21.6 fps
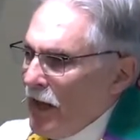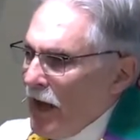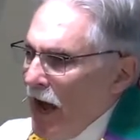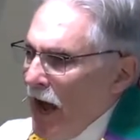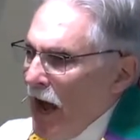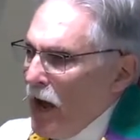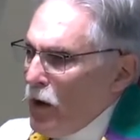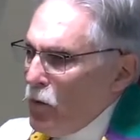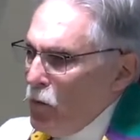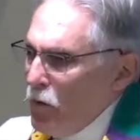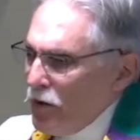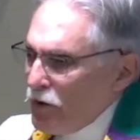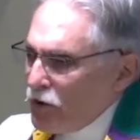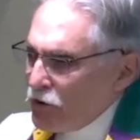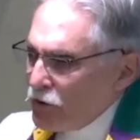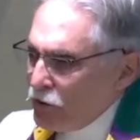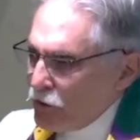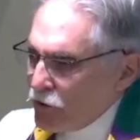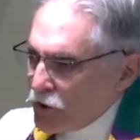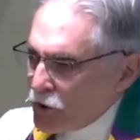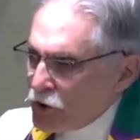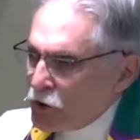I want
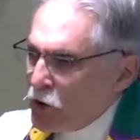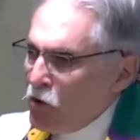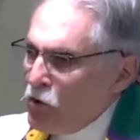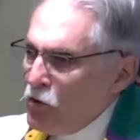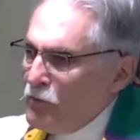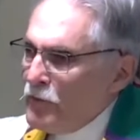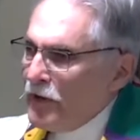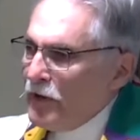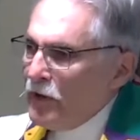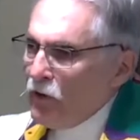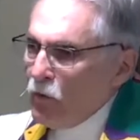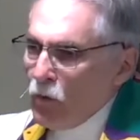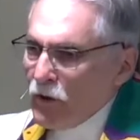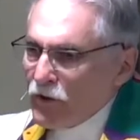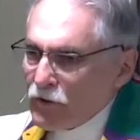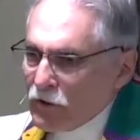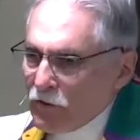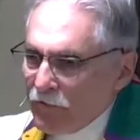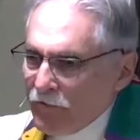you to show me what your